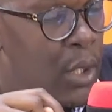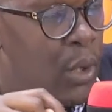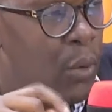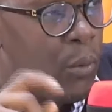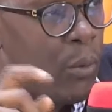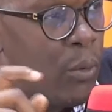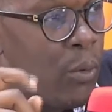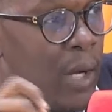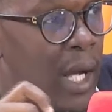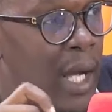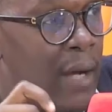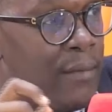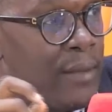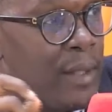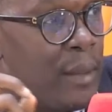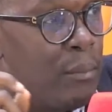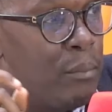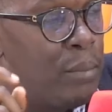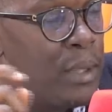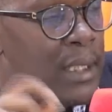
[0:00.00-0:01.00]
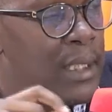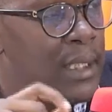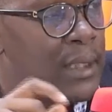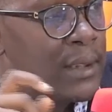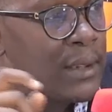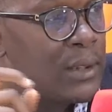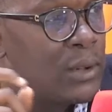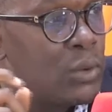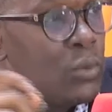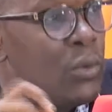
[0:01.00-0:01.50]
we will have the
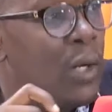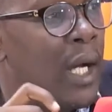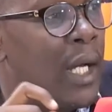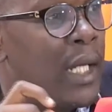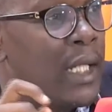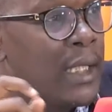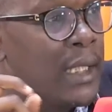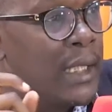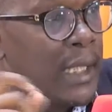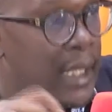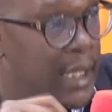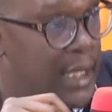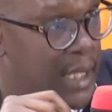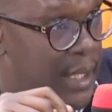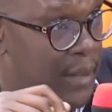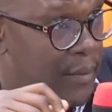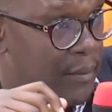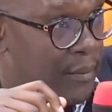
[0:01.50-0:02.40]
biggest sewer in Kenya.